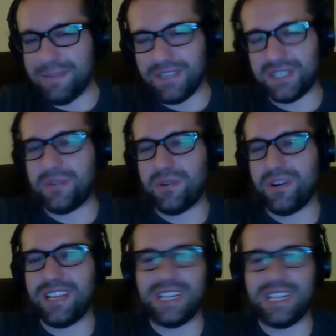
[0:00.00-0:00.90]
store
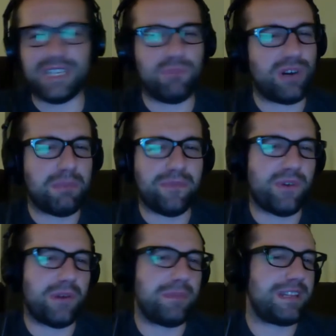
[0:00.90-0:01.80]
that's more
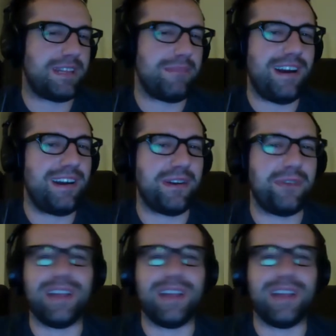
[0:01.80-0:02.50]
performant than Mongo. Like,